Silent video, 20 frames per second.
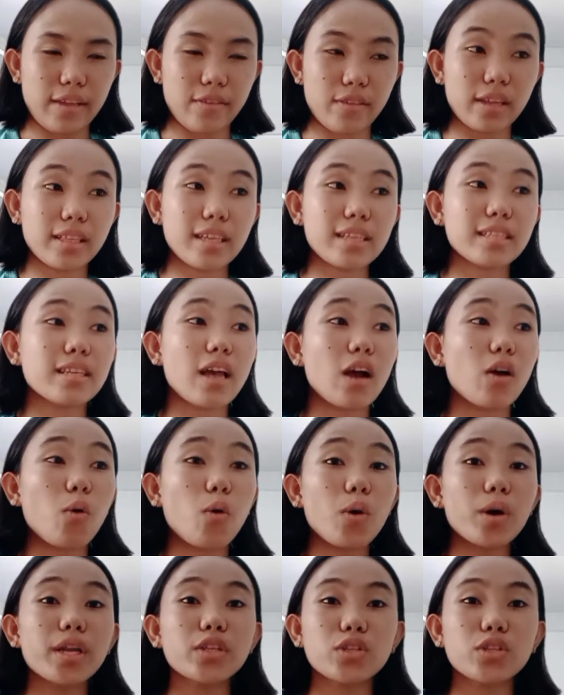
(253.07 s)
That is
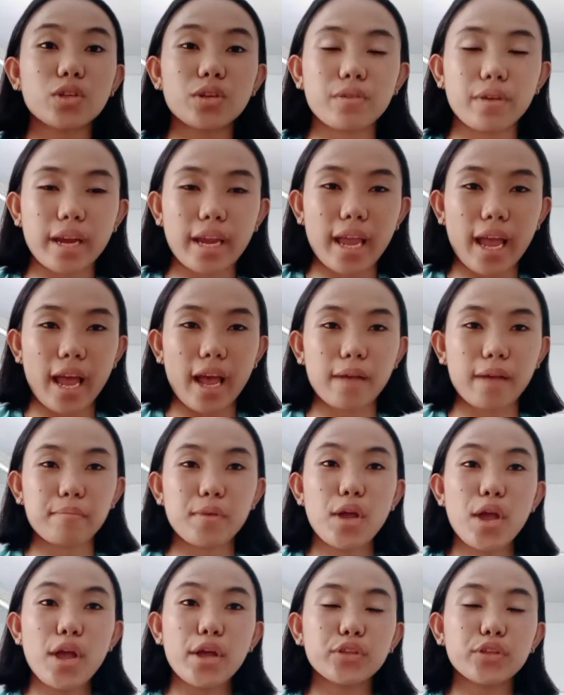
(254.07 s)
according to Graham
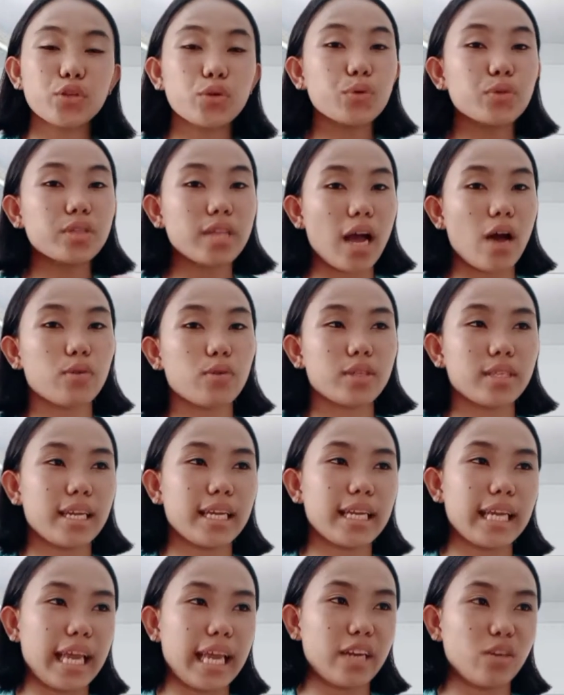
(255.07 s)

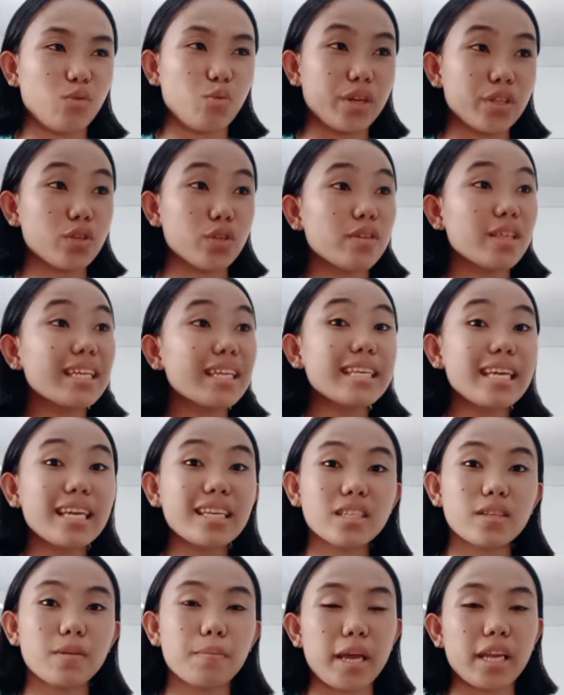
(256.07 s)
2001. So that
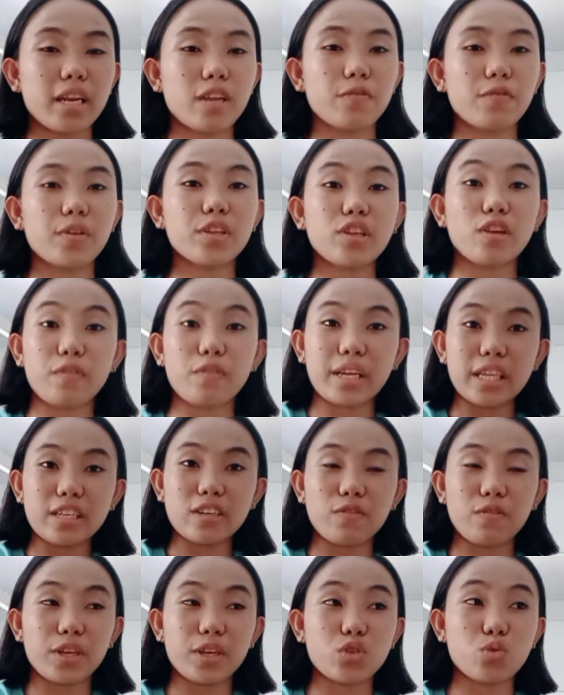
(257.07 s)
is the benefit of
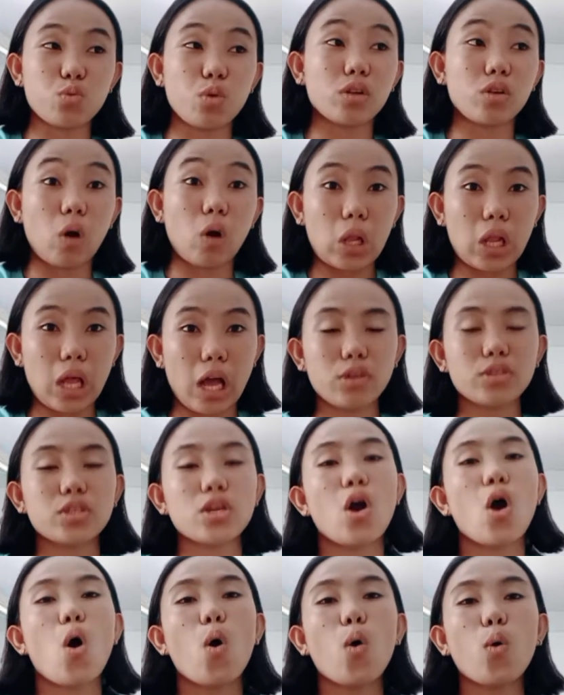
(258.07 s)
individual call out
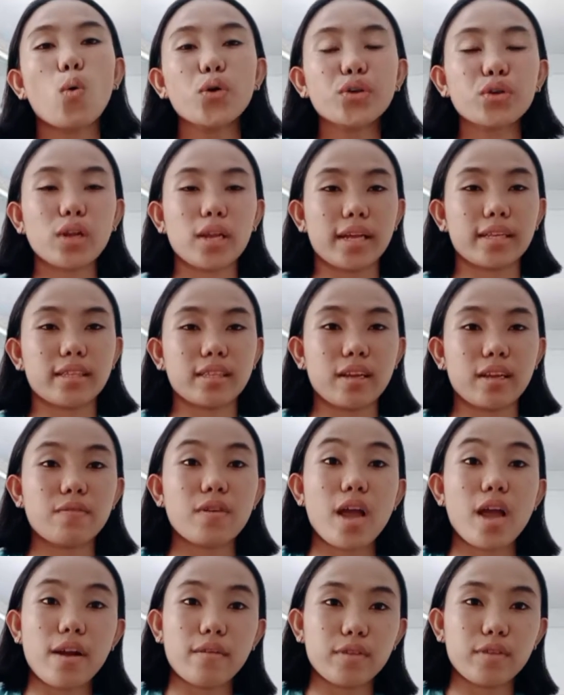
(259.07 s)
or collective
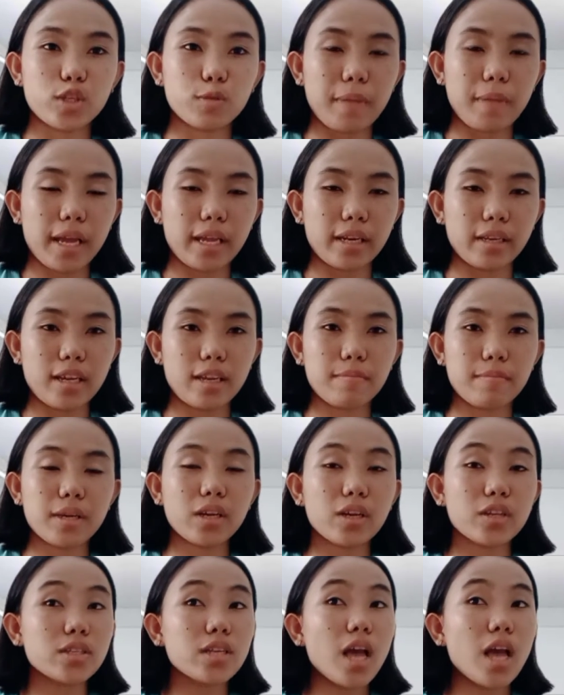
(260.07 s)
responding,
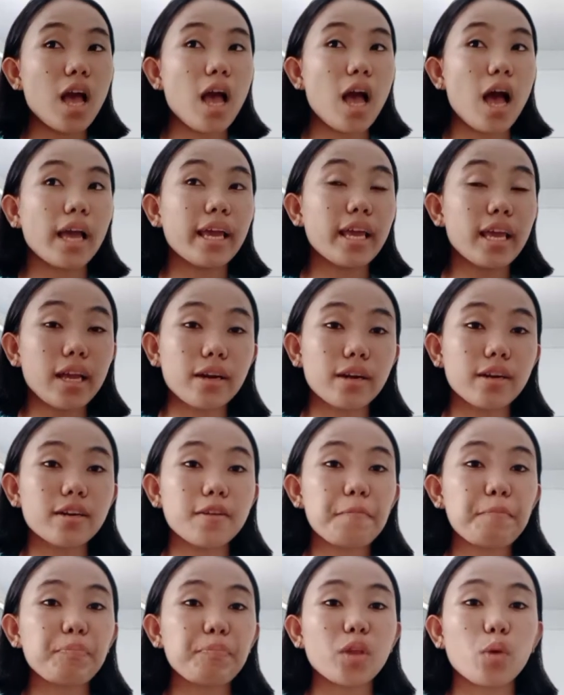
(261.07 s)
because
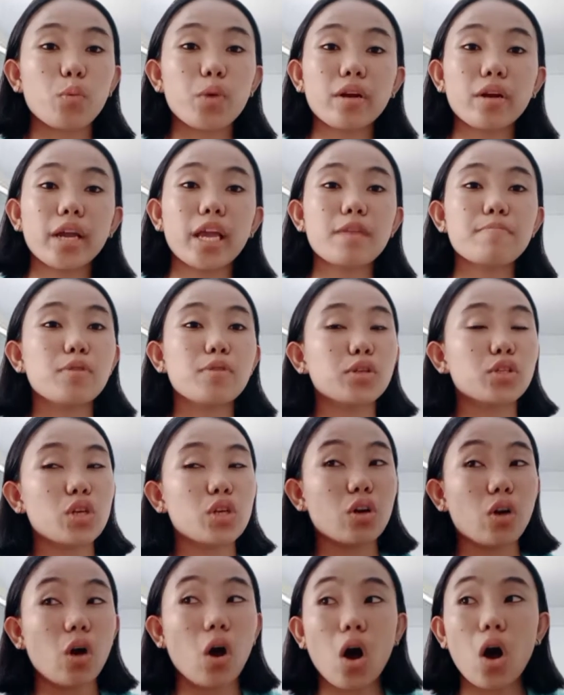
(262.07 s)
here we are able
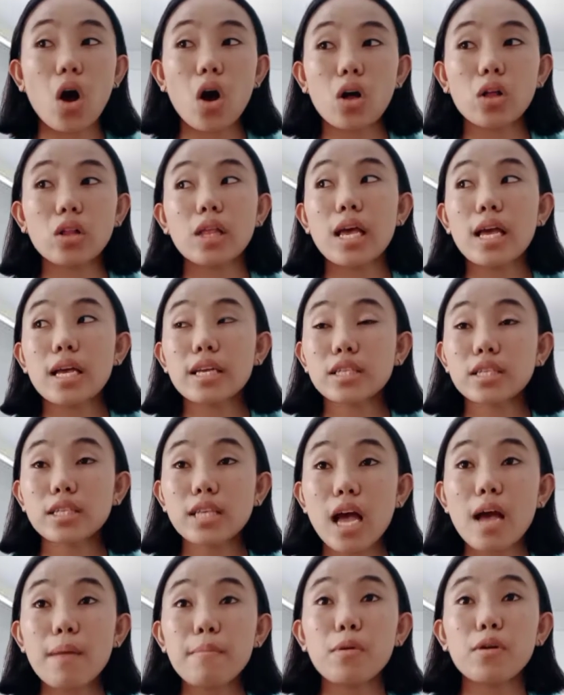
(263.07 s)
to call
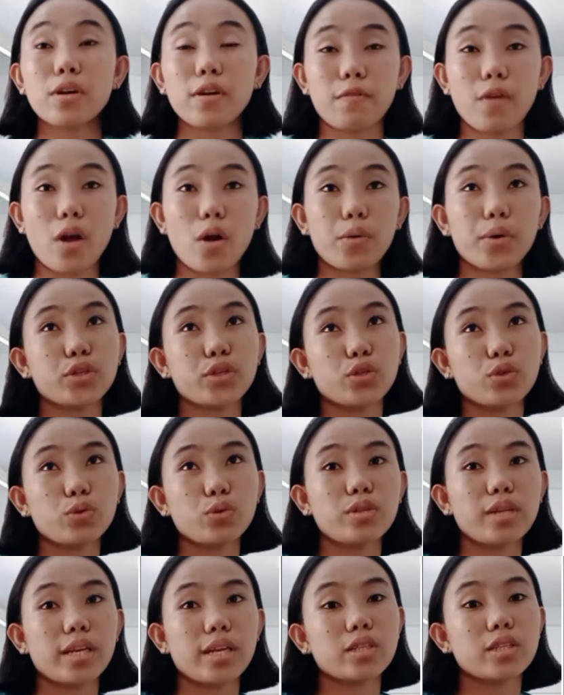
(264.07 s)
some of our
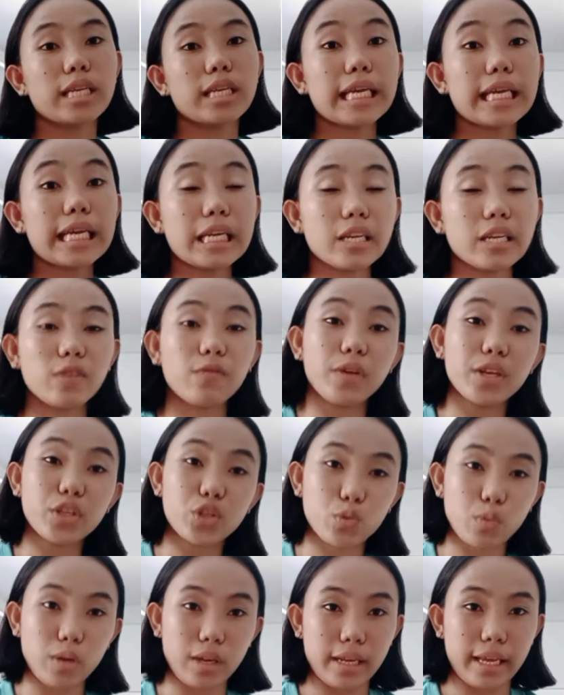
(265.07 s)
students
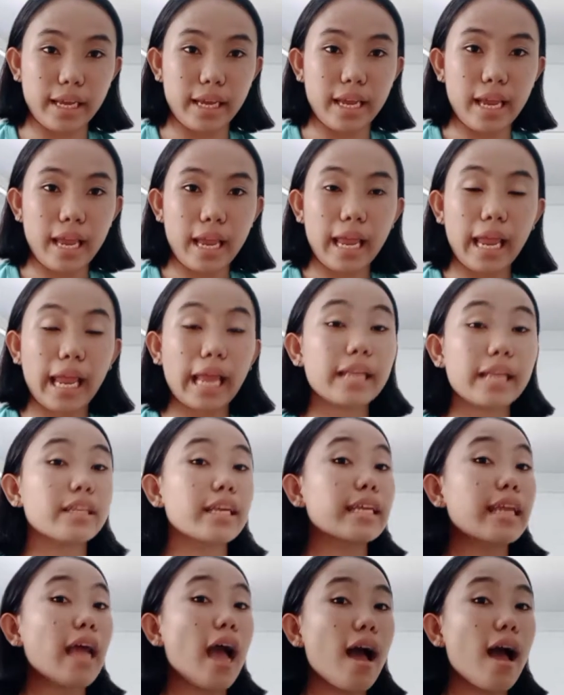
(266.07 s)
individually and
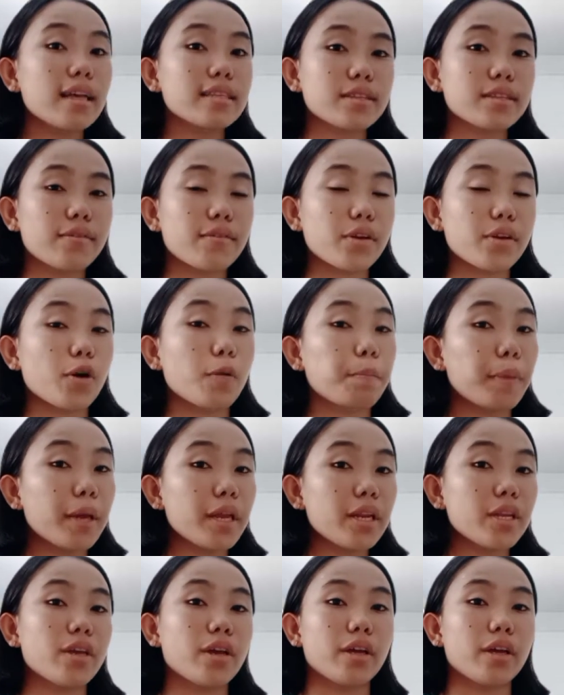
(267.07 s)
then ask their
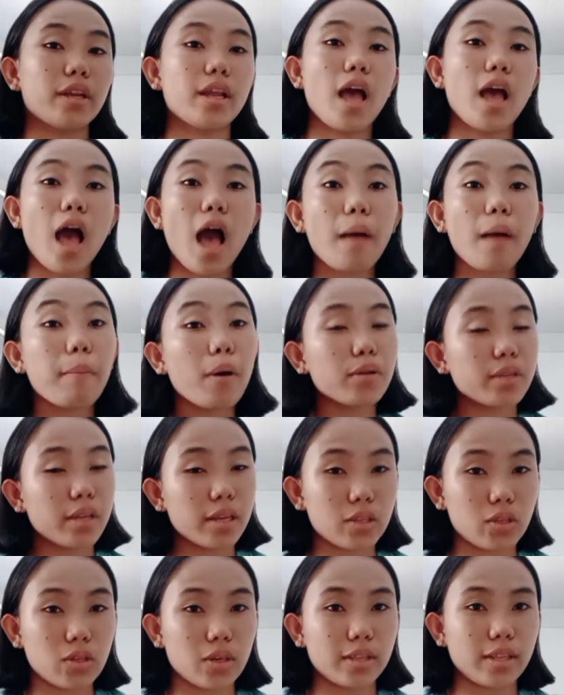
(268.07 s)
opinion about a
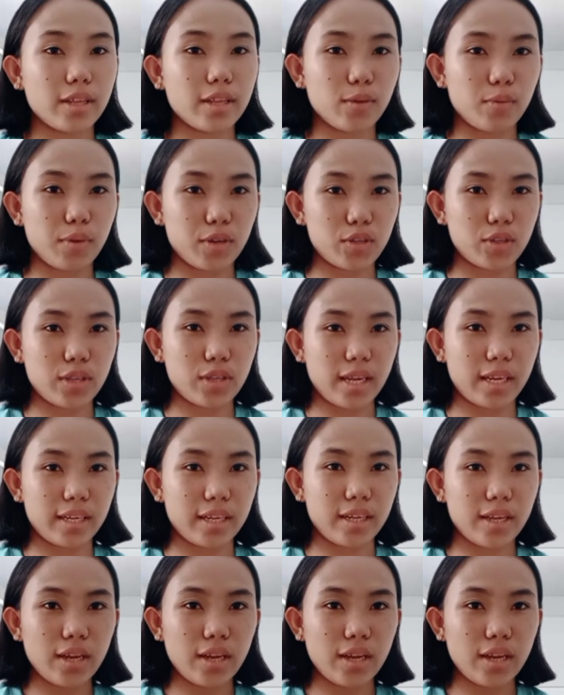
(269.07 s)
certain question.